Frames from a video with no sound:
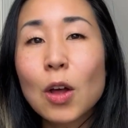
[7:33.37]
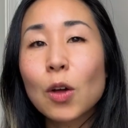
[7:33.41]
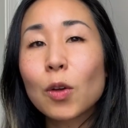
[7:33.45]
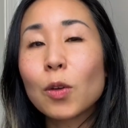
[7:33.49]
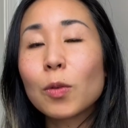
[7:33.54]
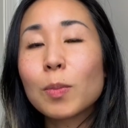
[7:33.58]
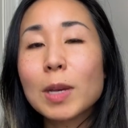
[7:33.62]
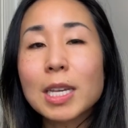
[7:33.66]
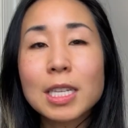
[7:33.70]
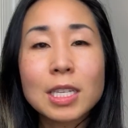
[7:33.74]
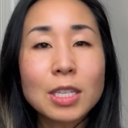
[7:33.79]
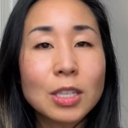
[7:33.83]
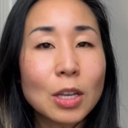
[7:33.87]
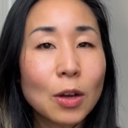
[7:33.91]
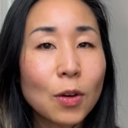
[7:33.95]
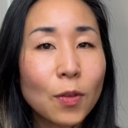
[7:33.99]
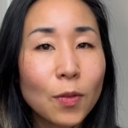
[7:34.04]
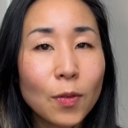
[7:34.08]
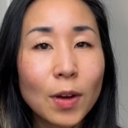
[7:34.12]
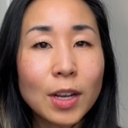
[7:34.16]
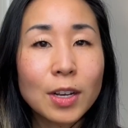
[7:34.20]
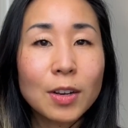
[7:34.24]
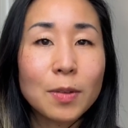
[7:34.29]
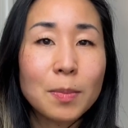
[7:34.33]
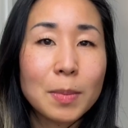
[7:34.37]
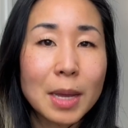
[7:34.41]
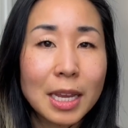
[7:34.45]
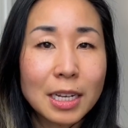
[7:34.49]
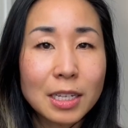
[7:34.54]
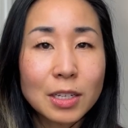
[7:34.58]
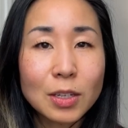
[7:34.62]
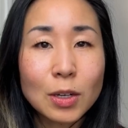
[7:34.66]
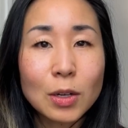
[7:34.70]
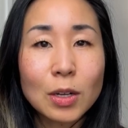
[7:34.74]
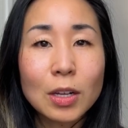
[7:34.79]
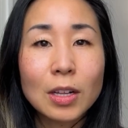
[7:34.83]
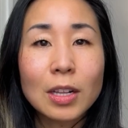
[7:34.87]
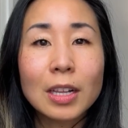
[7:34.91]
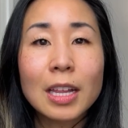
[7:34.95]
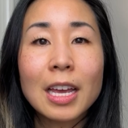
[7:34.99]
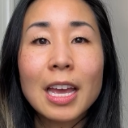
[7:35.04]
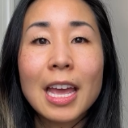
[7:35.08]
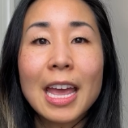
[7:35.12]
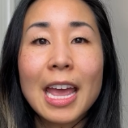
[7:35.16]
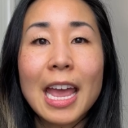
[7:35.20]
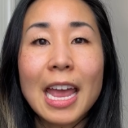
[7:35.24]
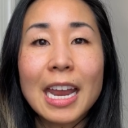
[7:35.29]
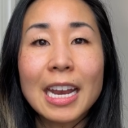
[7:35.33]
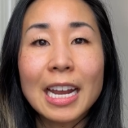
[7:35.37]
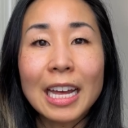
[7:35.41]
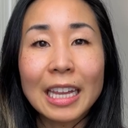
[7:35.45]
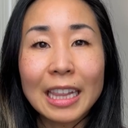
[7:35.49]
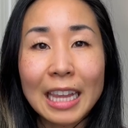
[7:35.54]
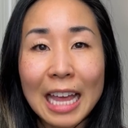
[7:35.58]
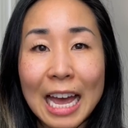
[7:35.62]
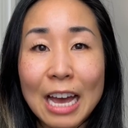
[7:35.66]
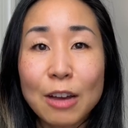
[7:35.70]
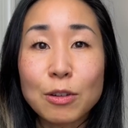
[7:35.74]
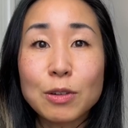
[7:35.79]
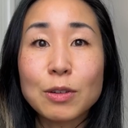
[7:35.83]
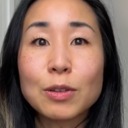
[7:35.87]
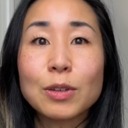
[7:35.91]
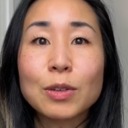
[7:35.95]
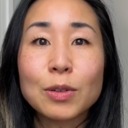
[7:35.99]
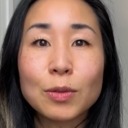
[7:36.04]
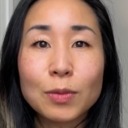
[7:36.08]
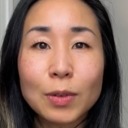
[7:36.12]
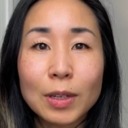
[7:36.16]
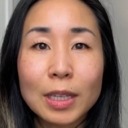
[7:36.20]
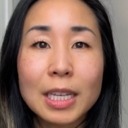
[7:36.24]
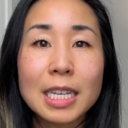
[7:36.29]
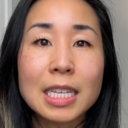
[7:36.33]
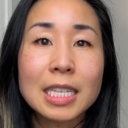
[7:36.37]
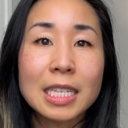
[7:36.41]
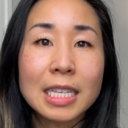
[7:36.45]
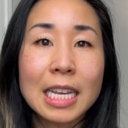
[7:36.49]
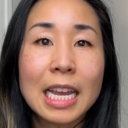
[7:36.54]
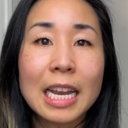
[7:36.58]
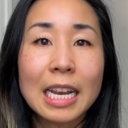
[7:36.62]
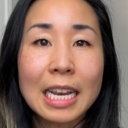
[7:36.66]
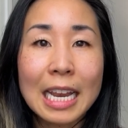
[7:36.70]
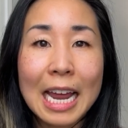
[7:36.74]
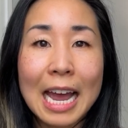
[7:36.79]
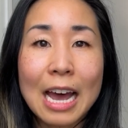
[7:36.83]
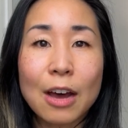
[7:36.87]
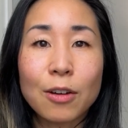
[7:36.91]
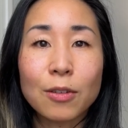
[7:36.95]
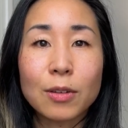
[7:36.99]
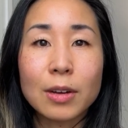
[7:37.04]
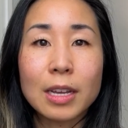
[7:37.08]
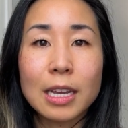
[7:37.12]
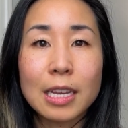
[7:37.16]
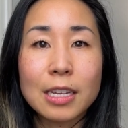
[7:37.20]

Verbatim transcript: will be so fundamental and allow you to really stand out